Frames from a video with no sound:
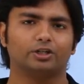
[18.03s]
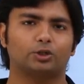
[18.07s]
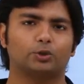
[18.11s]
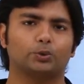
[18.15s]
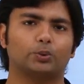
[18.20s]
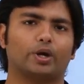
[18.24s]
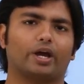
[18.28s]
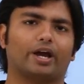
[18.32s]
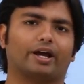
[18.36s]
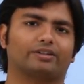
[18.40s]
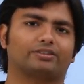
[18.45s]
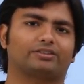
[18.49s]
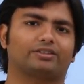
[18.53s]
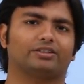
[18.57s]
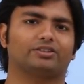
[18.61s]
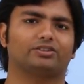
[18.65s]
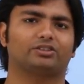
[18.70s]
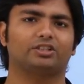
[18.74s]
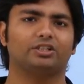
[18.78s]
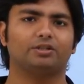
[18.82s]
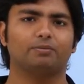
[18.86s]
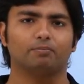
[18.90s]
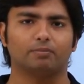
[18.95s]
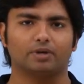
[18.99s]
to
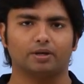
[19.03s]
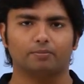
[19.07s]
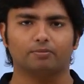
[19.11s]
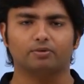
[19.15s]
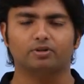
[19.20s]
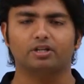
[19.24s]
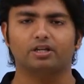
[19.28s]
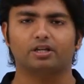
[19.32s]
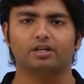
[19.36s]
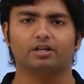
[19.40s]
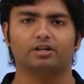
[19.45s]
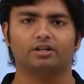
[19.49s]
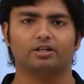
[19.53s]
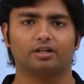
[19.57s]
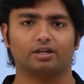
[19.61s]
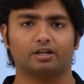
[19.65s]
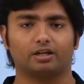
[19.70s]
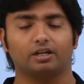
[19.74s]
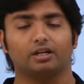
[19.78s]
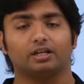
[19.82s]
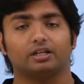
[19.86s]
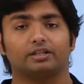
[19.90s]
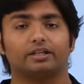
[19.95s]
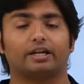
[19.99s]
access the memory
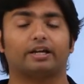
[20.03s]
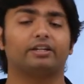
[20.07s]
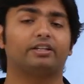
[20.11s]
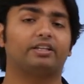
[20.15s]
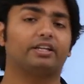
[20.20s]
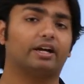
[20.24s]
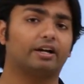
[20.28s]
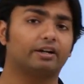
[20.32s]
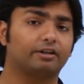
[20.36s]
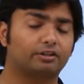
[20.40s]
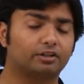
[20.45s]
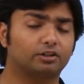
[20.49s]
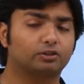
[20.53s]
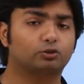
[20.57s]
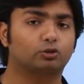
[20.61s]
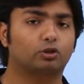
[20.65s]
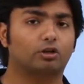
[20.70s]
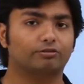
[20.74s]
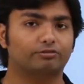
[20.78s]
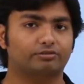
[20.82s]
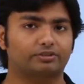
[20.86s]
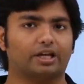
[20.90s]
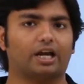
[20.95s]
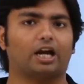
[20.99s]
area and the address
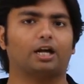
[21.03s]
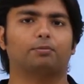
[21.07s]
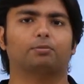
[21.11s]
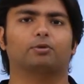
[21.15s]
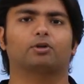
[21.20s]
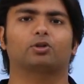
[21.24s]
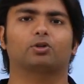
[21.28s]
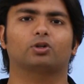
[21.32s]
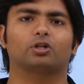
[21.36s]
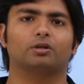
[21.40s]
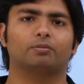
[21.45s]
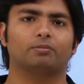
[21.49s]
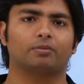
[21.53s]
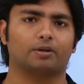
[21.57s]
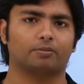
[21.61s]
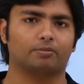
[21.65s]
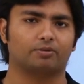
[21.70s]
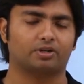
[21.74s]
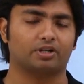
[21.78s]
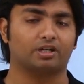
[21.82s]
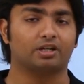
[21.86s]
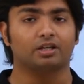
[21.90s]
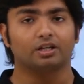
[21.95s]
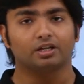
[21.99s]
of that particular
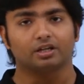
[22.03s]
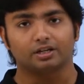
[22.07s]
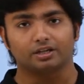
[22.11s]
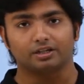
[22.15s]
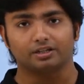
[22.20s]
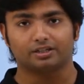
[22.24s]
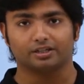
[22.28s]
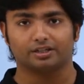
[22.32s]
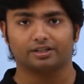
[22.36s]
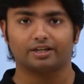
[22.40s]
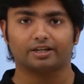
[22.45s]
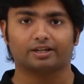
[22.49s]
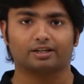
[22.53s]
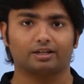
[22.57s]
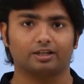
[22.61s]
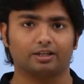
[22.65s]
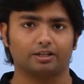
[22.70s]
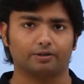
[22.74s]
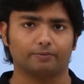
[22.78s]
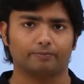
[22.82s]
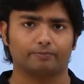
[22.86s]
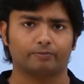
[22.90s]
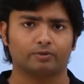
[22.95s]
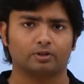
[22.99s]
memory
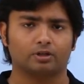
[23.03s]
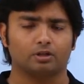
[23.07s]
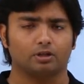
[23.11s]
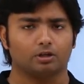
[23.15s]
directly.